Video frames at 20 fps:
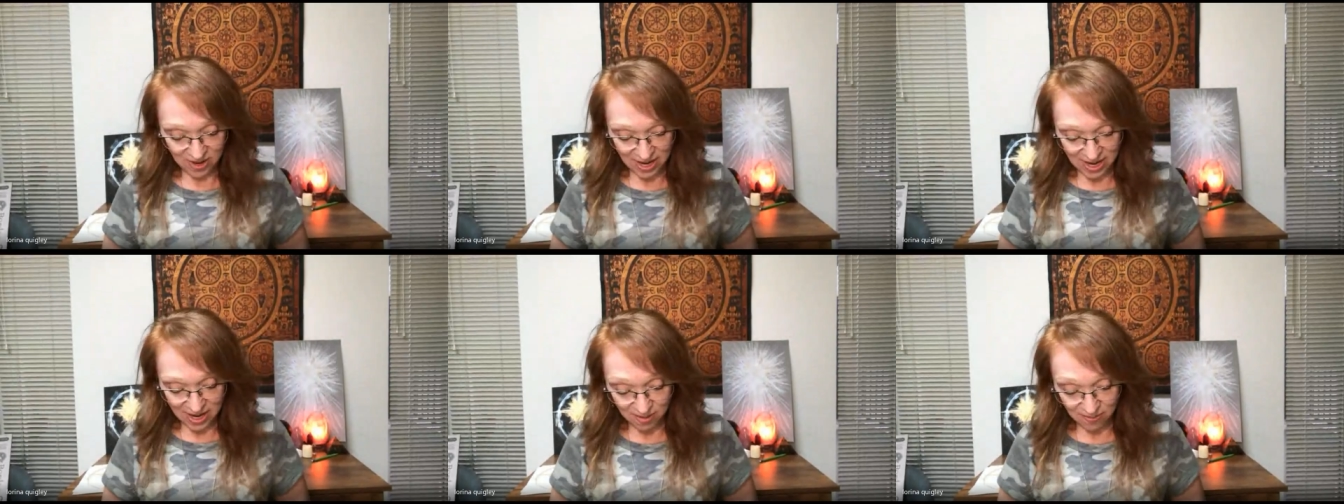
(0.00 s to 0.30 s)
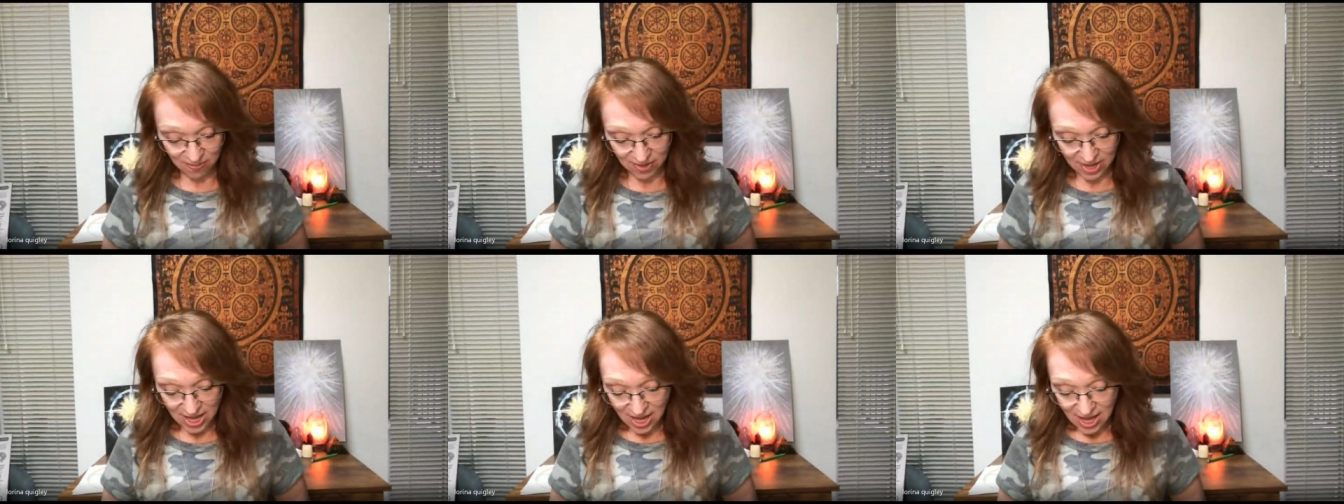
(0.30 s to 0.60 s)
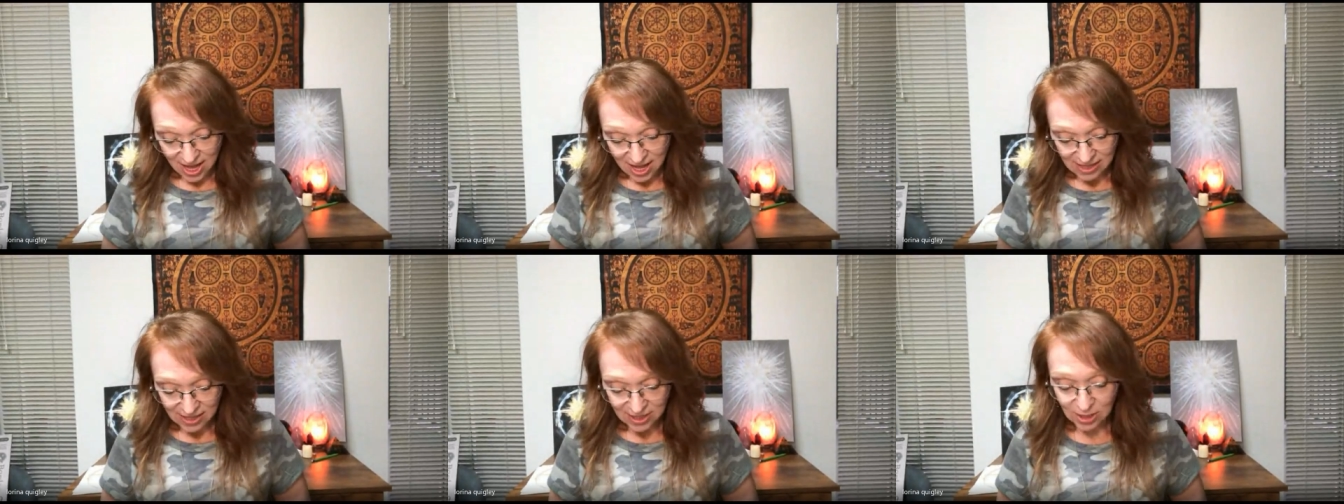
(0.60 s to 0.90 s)

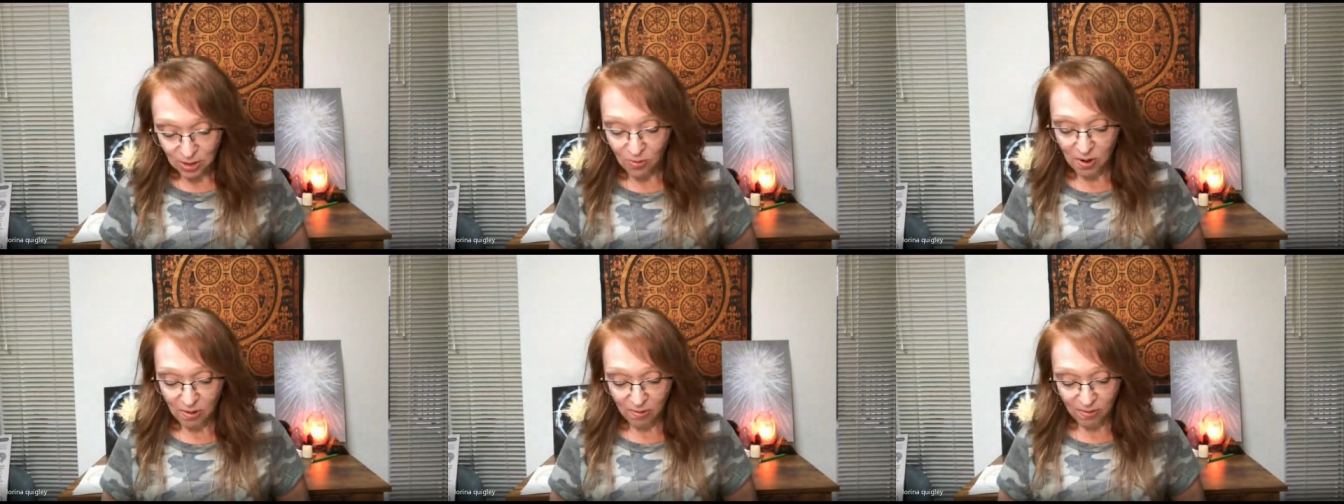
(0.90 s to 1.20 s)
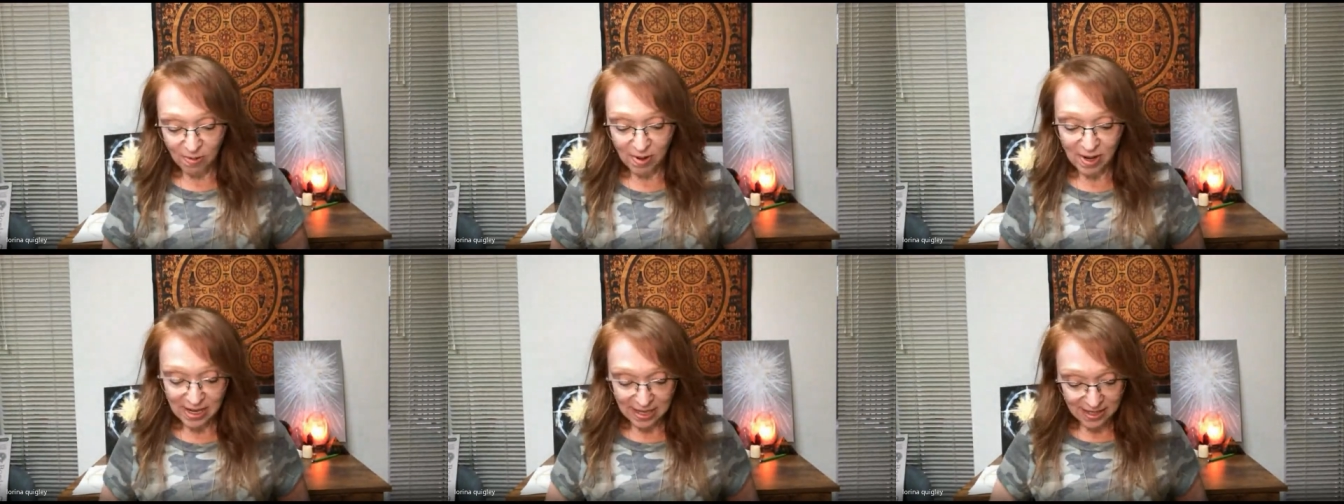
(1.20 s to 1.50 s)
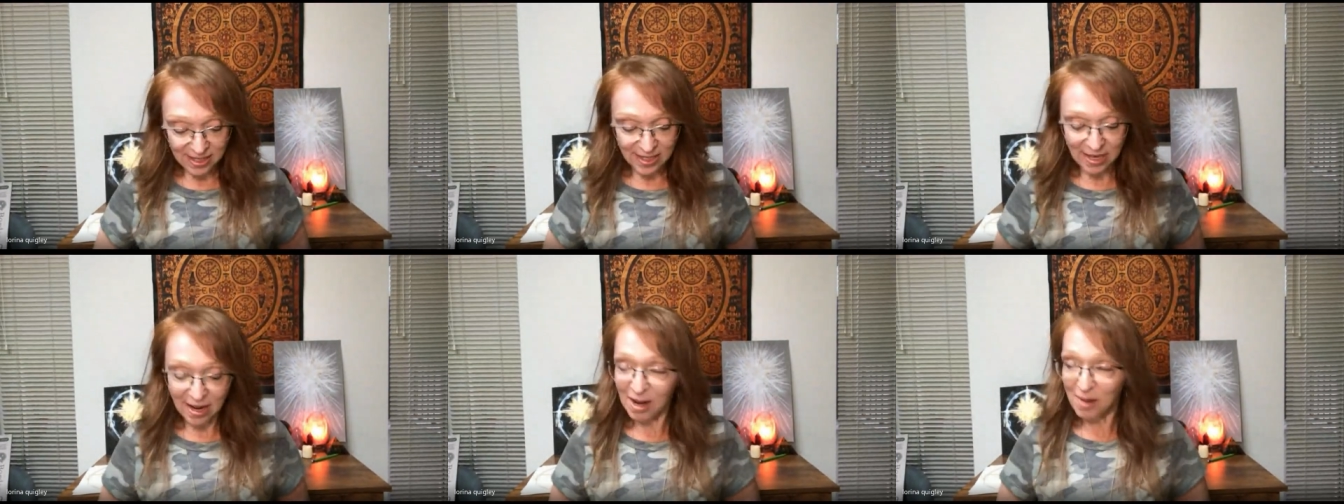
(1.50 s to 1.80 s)
what were we going
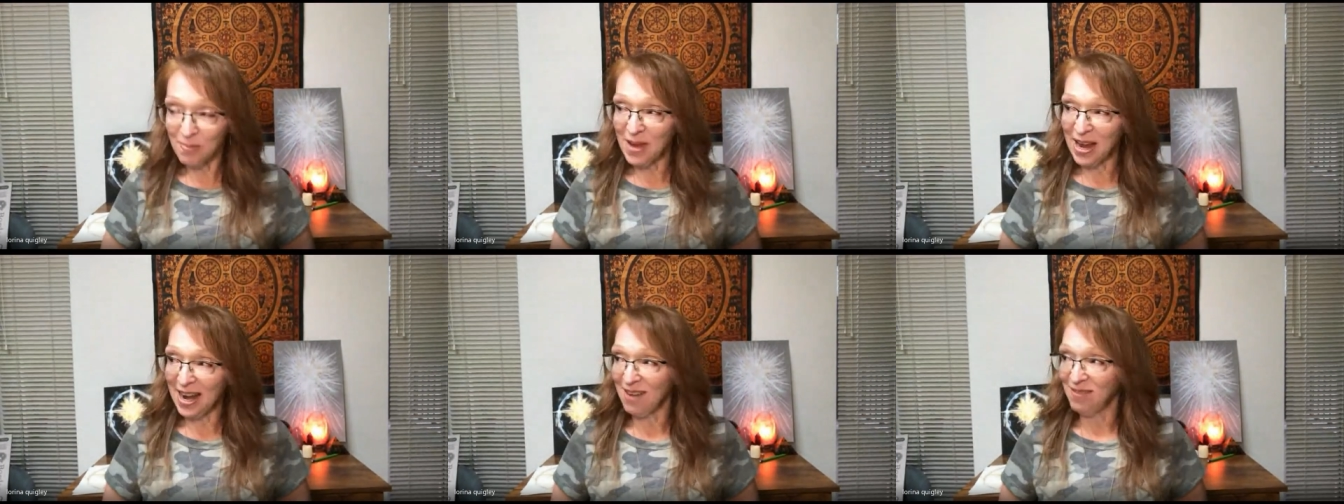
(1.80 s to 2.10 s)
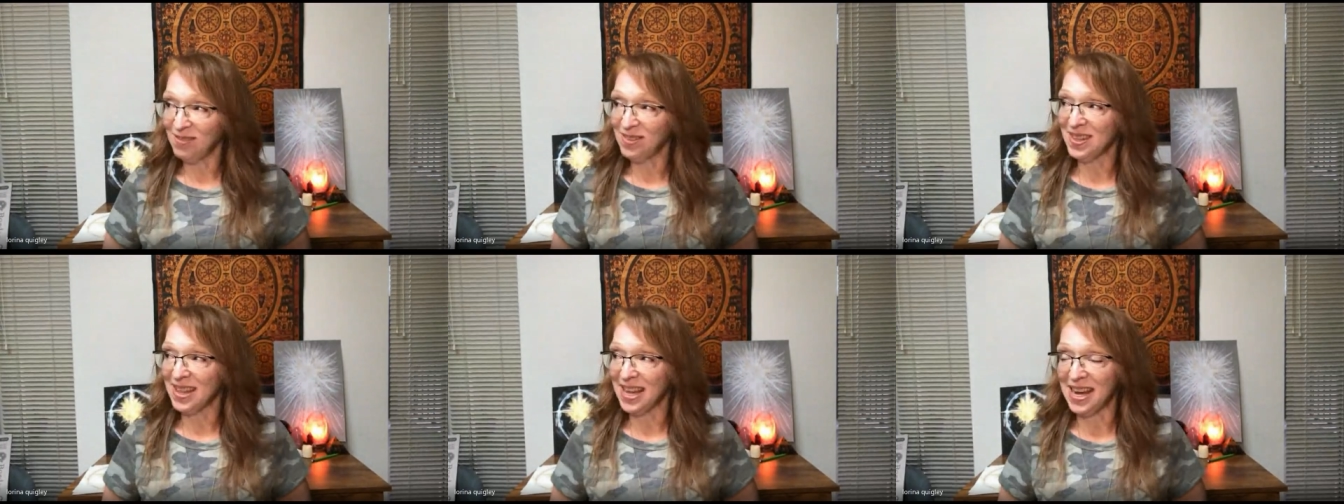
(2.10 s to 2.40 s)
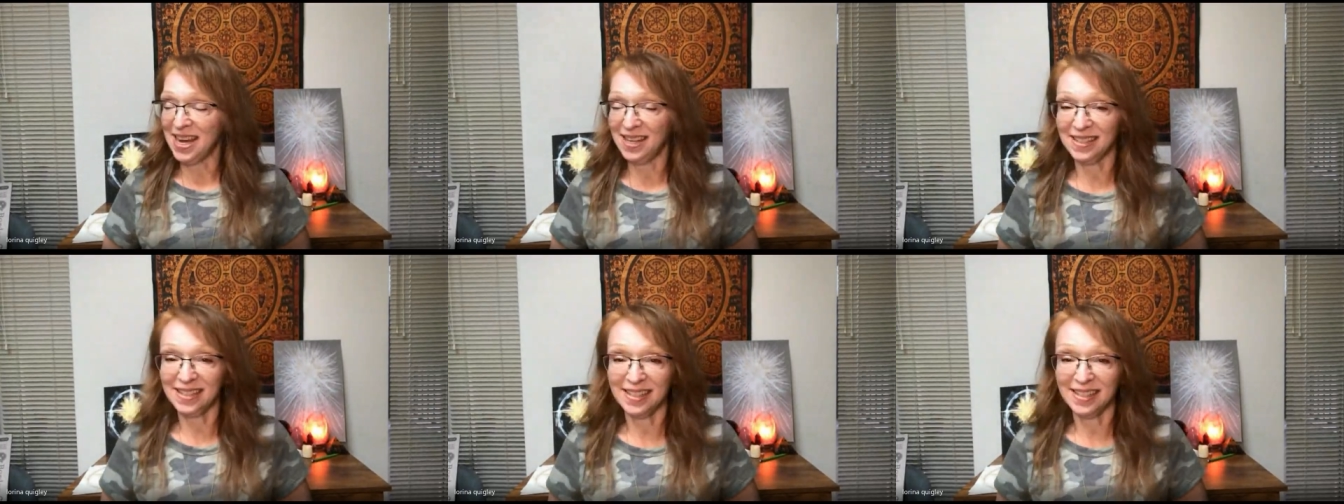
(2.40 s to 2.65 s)
to talk about after that?